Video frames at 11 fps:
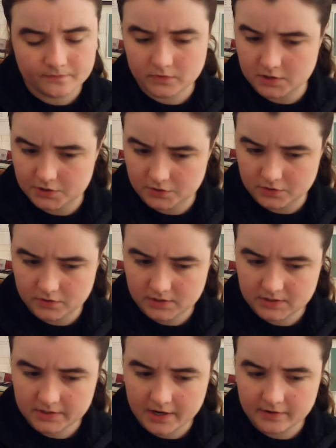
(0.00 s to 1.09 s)
"Did you do
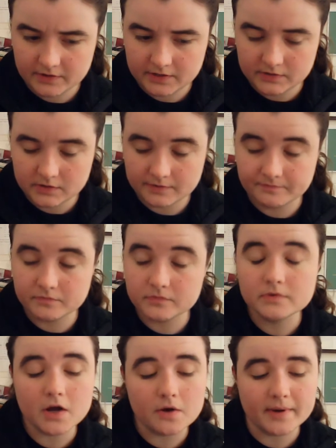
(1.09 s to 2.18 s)
these carvings?"
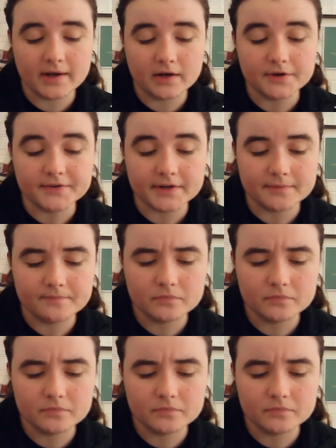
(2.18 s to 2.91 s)
"No, my uncle did."